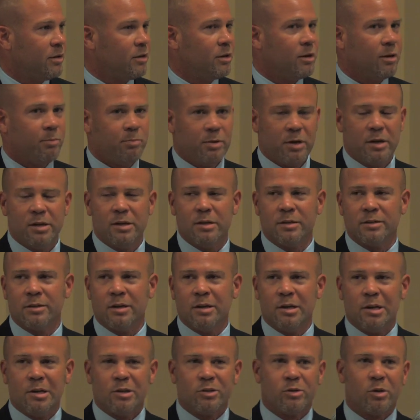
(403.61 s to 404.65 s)
The pennies.
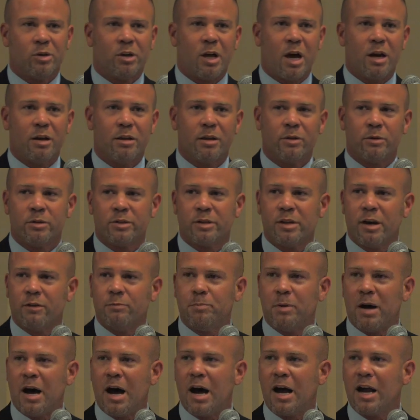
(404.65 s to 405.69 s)
So a lot of the stuff
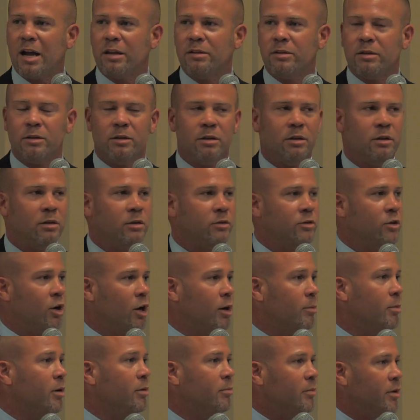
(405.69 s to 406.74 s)
behind the
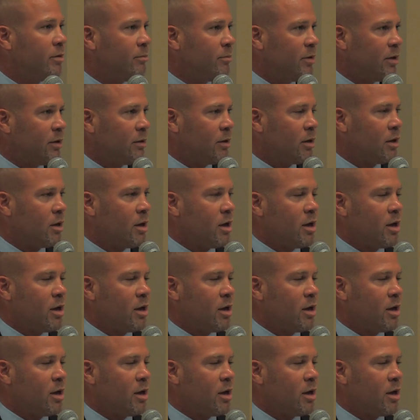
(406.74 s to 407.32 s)
Durbin Amendment